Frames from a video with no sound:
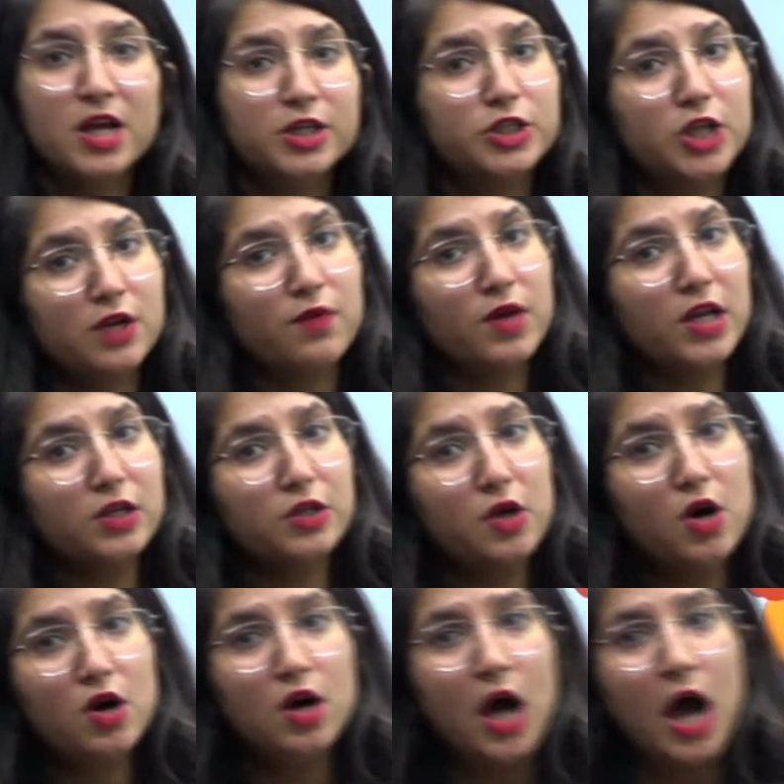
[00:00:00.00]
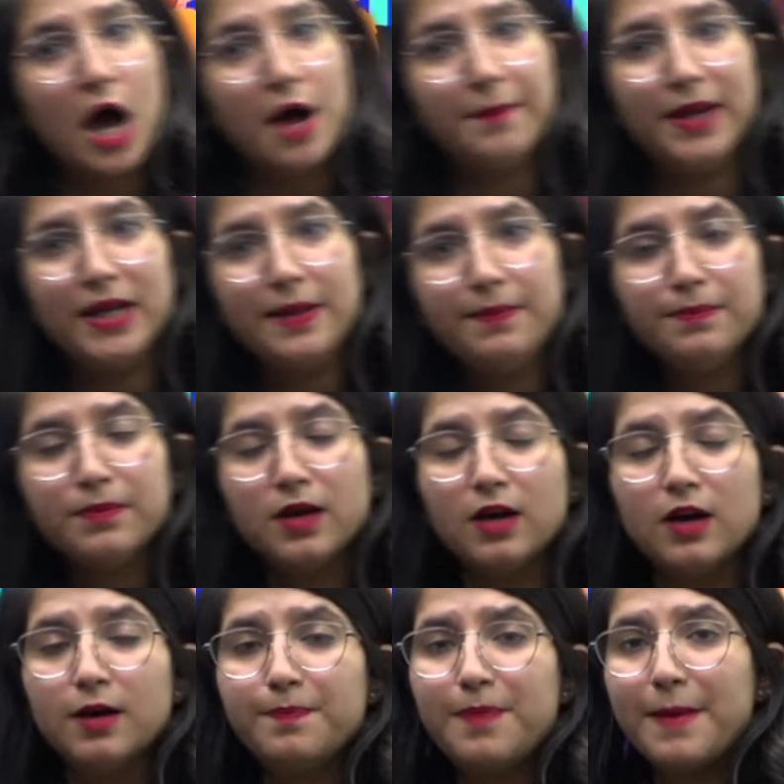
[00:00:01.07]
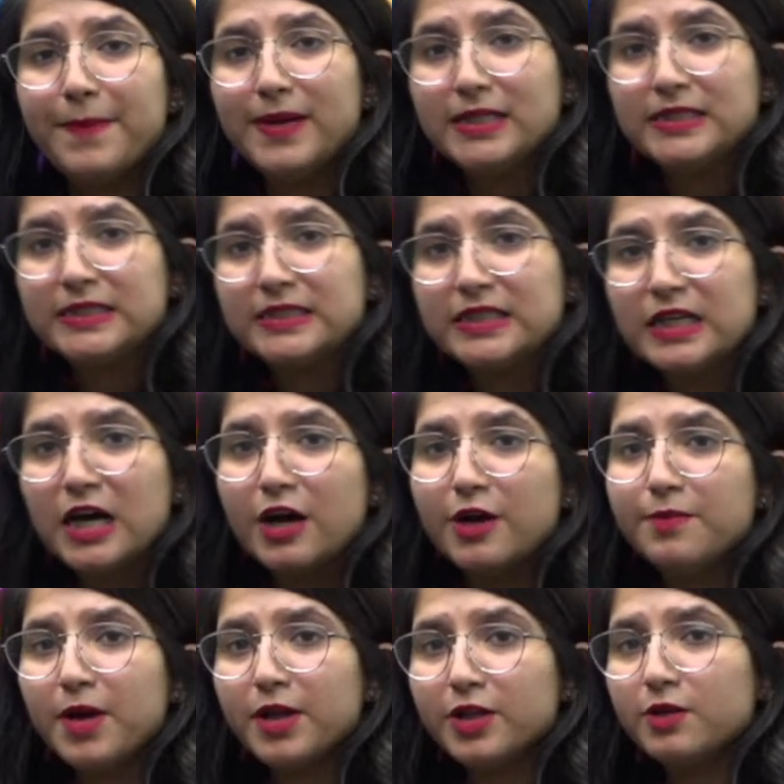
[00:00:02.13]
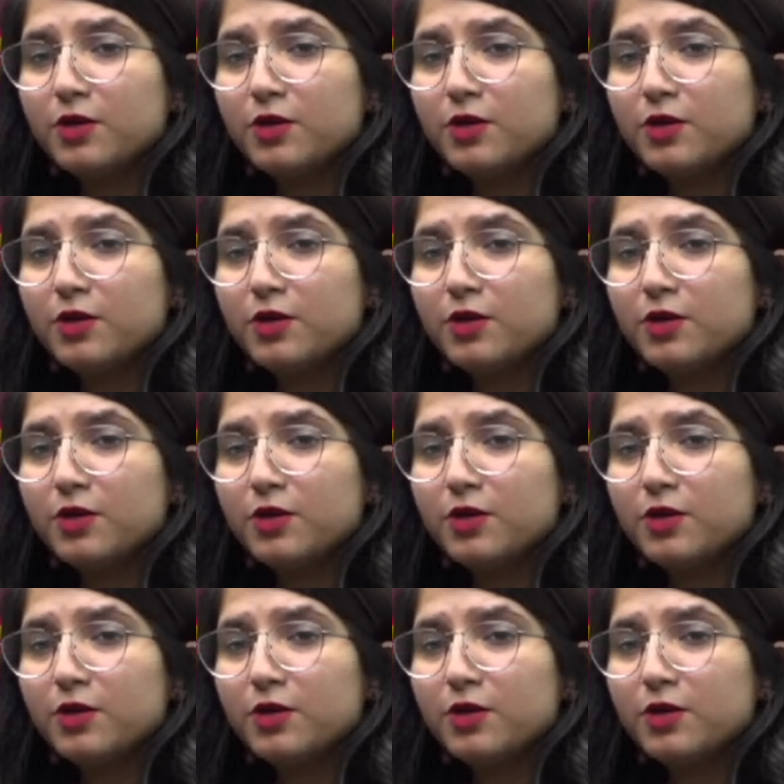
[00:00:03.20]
Do you all want to know how many puppets her mother